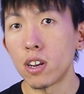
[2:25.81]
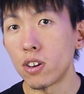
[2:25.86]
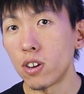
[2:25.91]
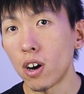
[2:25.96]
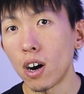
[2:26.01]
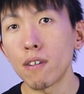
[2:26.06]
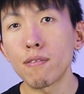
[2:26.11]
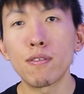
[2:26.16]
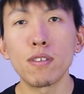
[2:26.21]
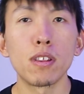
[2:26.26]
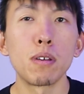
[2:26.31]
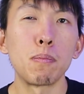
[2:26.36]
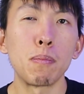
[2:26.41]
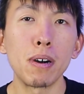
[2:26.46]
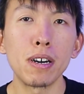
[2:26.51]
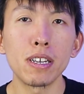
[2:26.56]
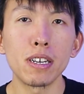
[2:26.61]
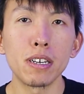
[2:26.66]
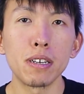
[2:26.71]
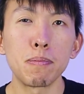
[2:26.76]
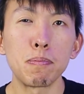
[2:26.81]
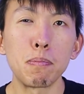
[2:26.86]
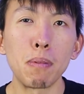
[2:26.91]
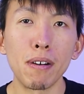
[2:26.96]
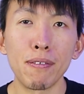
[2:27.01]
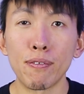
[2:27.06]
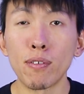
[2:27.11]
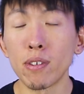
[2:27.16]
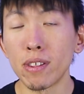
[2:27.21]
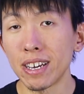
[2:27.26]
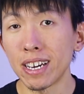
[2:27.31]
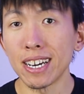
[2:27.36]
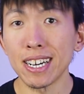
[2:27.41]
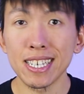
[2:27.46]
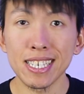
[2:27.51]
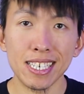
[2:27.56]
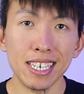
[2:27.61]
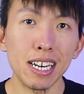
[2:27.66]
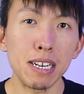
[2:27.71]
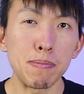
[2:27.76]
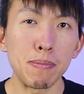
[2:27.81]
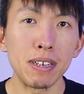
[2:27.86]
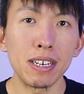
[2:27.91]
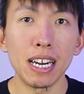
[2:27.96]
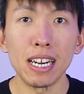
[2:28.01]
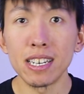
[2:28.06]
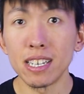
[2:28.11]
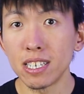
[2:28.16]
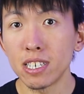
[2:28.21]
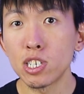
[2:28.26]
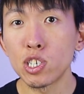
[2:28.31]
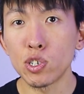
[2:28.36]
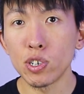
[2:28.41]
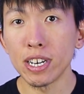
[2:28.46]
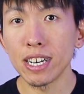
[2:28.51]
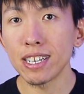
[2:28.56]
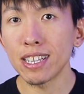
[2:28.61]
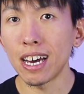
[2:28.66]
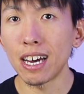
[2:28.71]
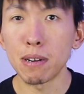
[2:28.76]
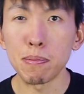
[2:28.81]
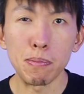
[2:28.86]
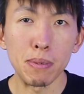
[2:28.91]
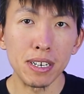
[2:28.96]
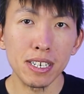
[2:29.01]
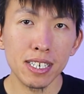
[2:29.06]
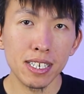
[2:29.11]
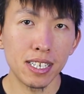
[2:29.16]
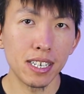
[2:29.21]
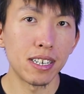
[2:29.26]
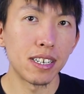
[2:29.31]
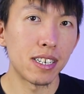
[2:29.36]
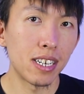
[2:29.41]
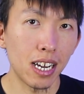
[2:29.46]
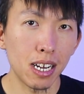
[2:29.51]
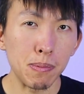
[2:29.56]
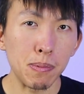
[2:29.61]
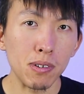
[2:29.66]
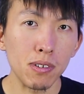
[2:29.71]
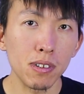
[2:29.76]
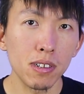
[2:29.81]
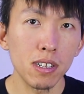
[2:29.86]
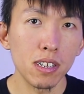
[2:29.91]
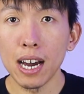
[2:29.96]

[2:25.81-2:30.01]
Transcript: not for the money, but for the excitement and intrigue that it brings to the table,